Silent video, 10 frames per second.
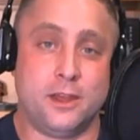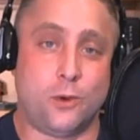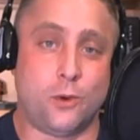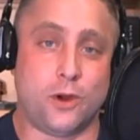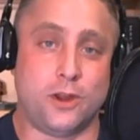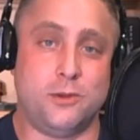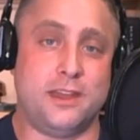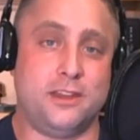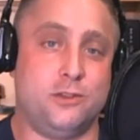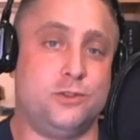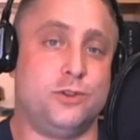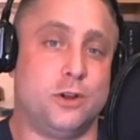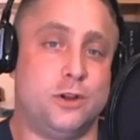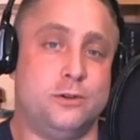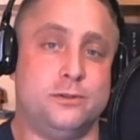or you do
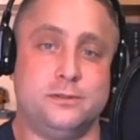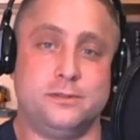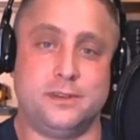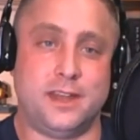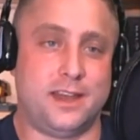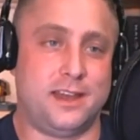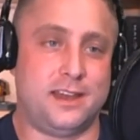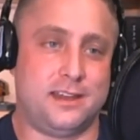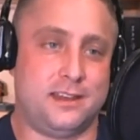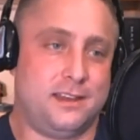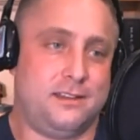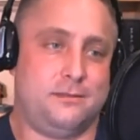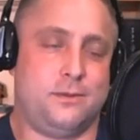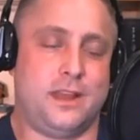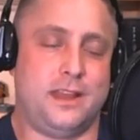your own,
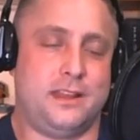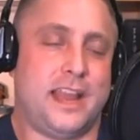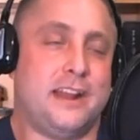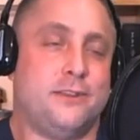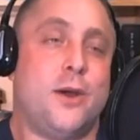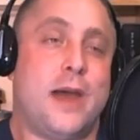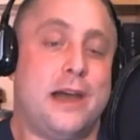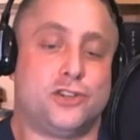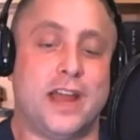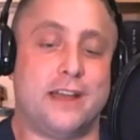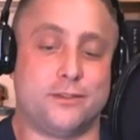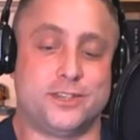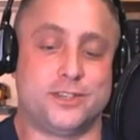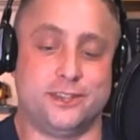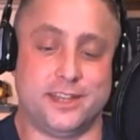like, I don't know how Traveler's
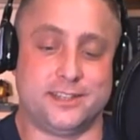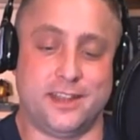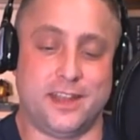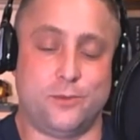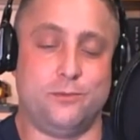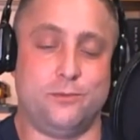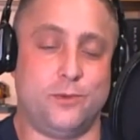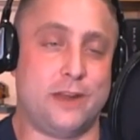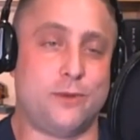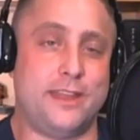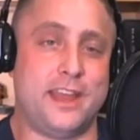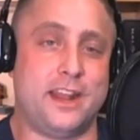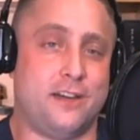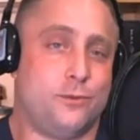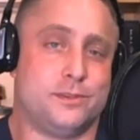Tale does it. Like, when I read that
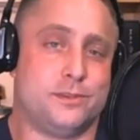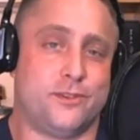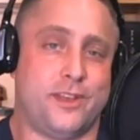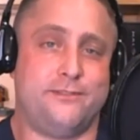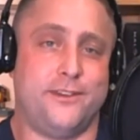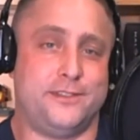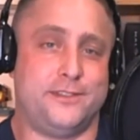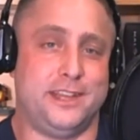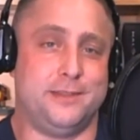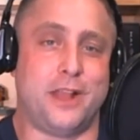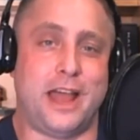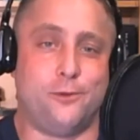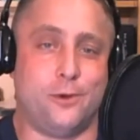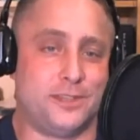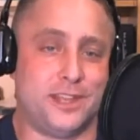off, what was there, like 15
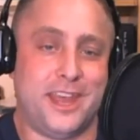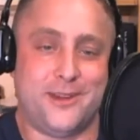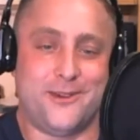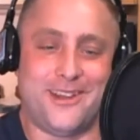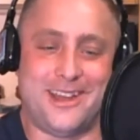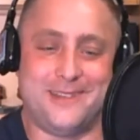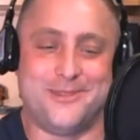platforms that they were on?